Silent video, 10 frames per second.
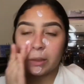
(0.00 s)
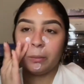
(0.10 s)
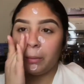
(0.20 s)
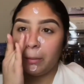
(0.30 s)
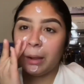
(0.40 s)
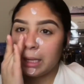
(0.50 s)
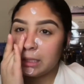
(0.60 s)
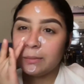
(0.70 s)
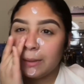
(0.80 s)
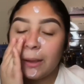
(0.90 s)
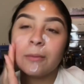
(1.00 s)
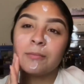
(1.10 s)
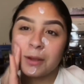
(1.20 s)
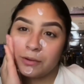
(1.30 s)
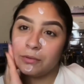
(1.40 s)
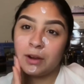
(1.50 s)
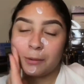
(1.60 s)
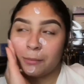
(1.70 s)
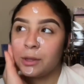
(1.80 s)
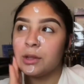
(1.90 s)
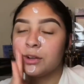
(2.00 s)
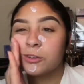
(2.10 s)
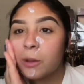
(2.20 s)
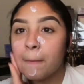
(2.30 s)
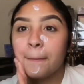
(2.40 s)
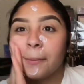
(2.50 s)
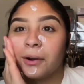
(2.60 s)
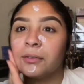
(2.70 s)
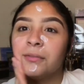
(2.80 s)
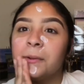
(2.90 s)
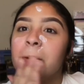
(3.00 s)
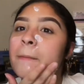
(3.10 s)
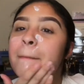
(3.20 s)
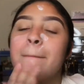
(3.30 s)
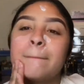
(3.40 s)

It reminds me of my grandmother's perfume.